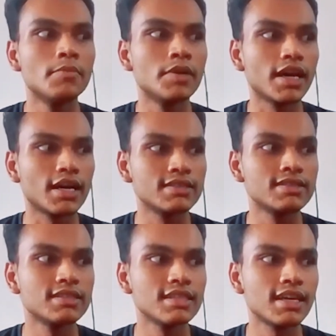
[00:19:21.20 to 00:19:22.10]
But other
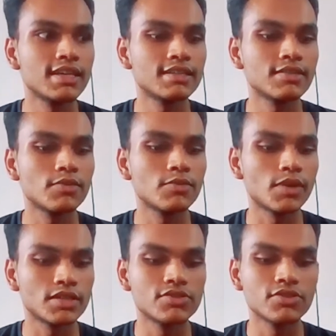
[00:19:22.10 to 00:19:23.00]
than that,
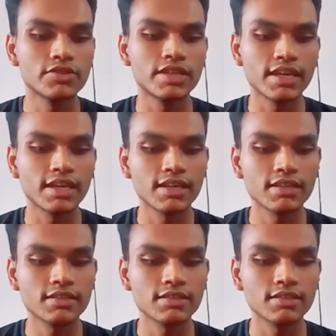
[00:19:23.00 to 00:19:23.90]
once you're there,
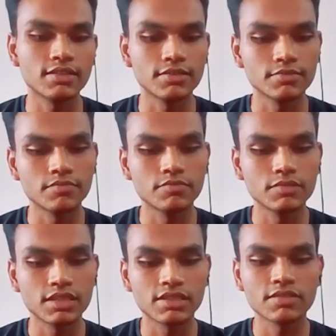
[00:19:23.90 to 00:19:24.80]

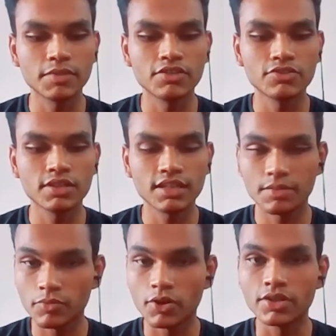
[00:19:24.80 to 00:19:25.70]
they just make sure that they
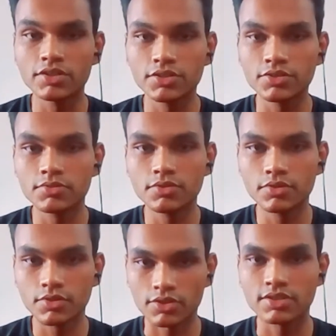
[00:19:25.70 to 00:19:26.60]
monitor you
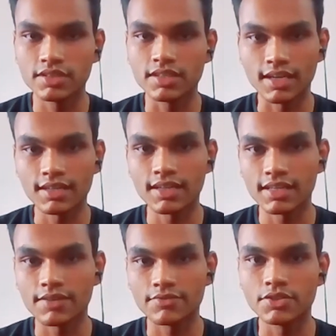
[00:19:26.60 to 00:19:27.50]
constantly,
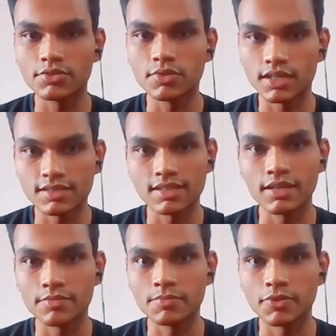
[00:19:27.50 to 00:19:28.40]
like every 2 hours they
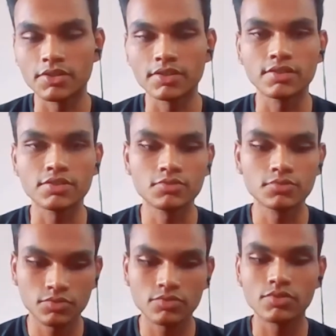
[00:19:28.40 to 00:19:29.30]
come and monitor you.
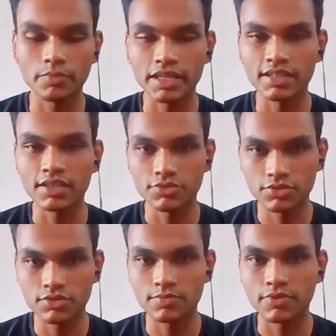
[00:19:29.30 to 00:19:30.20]
Your
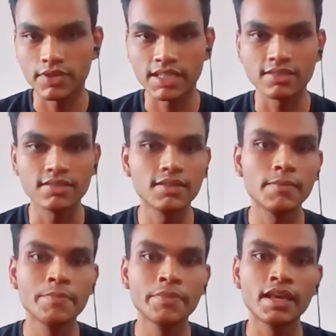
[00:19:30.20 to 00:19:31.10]
medication is provided,
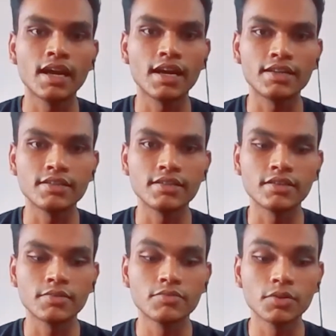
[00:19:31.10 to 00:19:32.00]
and
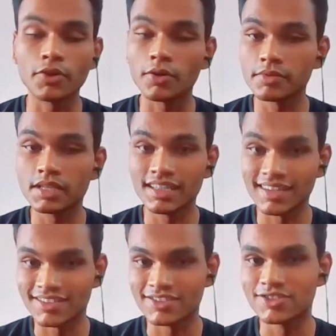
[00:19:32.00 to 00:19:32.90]
you're properly
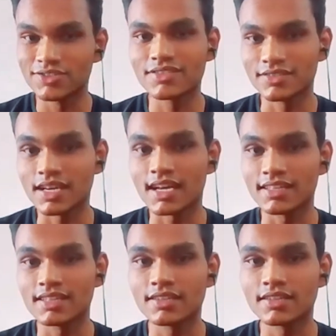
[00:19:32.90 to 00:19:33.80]
nourished, because I
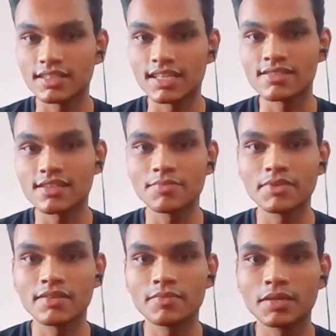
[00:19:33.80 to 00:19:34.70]
think that's
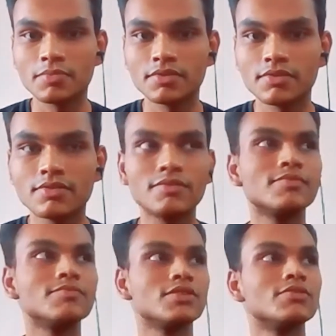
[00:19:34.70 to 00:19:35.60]
something people
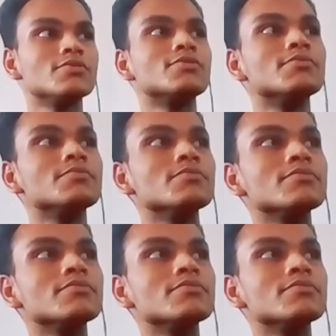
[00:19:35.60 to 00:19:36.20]
who